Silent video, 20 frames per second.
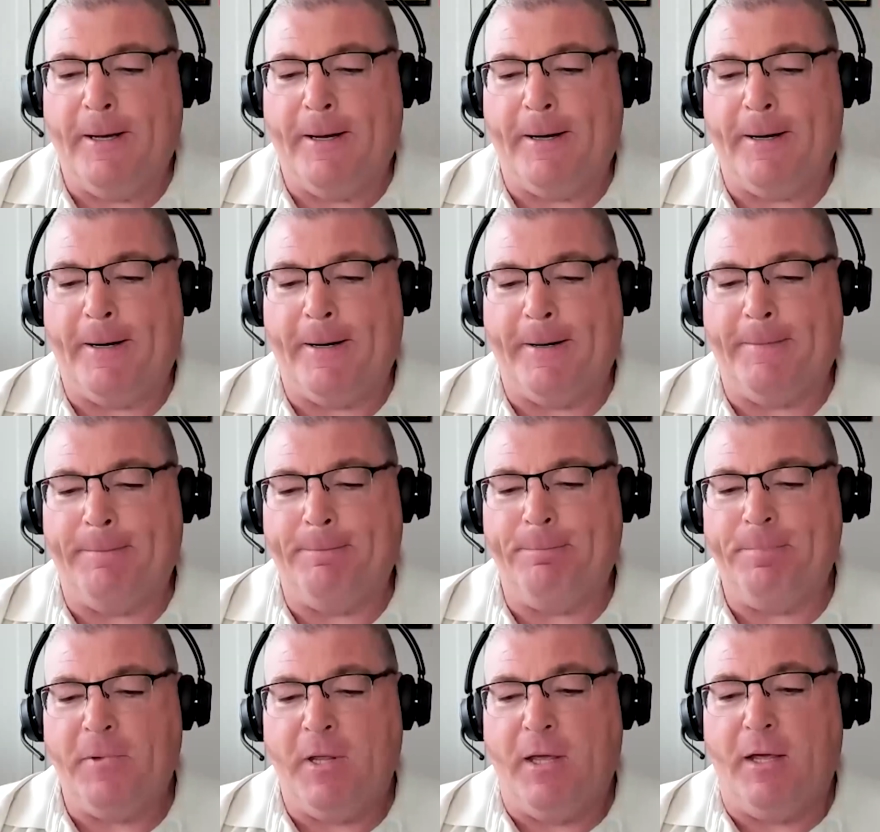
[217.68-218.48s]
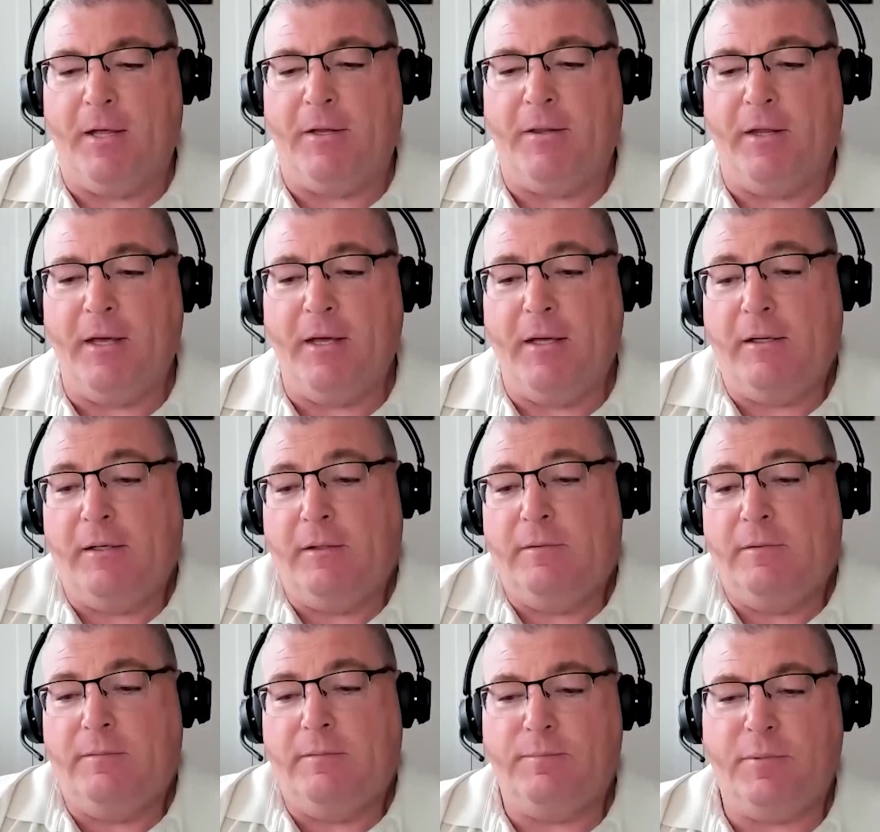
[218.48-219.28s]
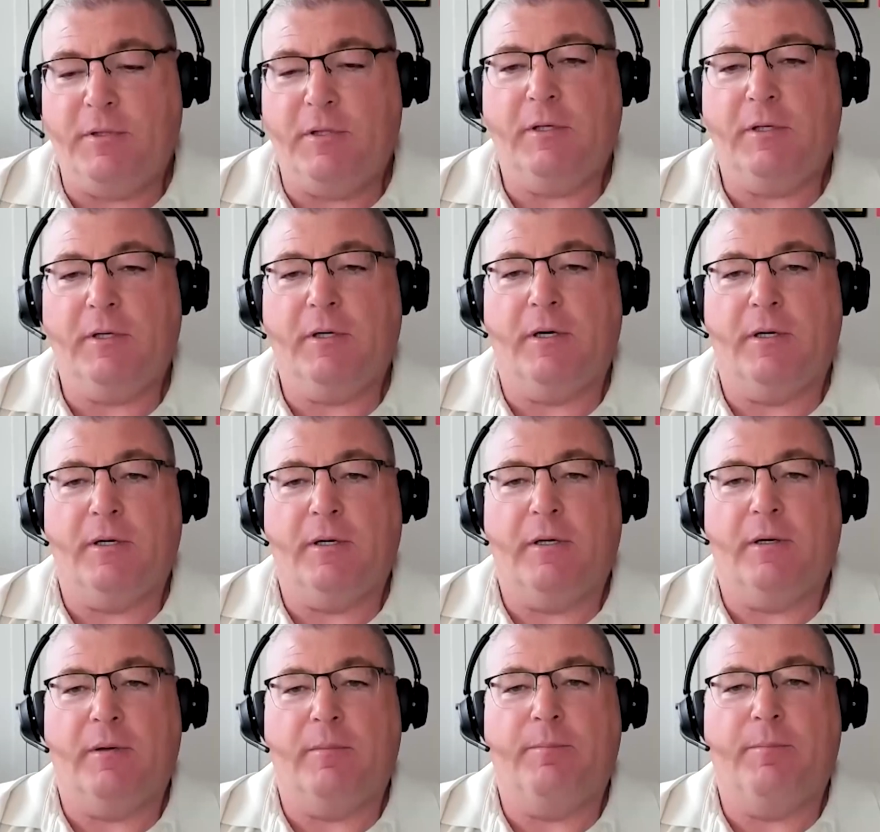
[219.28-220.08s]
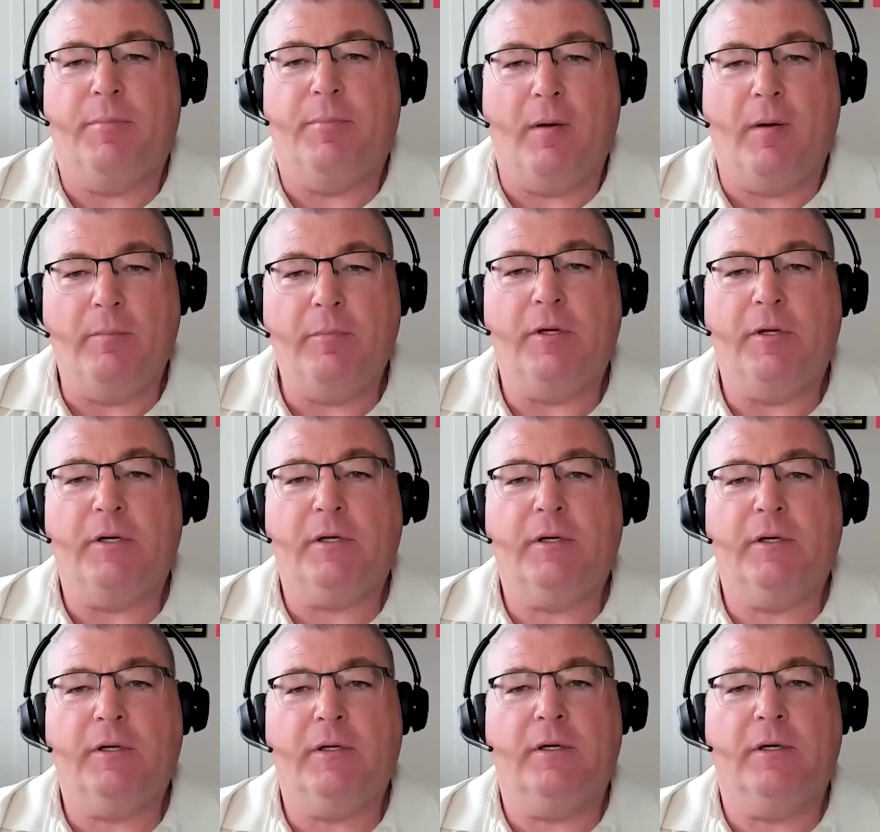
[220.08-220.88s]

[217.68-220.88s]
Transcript: And that and being a public,